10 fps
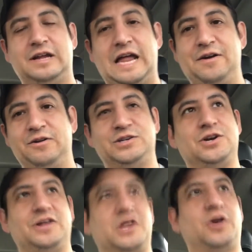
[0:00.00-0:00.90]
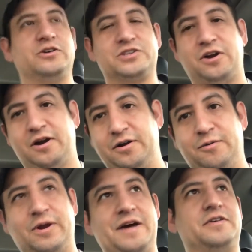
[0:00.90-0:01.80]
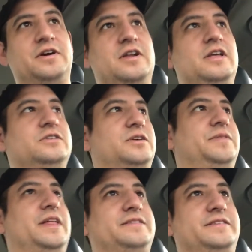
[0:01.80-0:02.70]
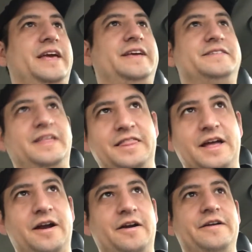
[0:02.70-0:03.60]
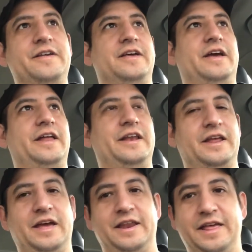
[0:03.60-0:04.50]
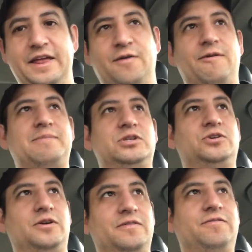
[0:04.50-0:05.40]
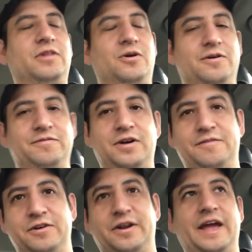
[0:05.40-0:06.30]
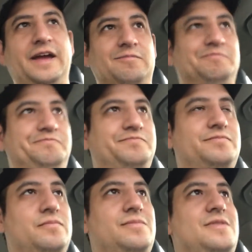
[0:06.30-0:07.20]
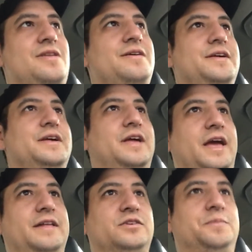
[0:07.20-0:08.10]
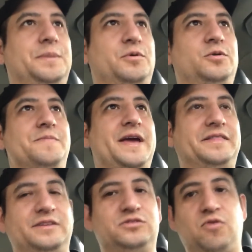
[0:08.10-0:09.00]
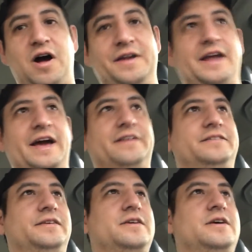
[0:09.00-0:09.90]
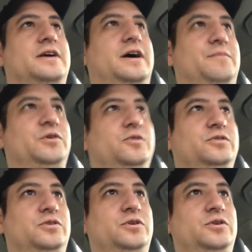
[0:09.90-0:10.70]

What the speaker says: don't know what you call it, curse card or whatever, something that stays in there and interrupts your flow of your game. And so people who make these draw decks, who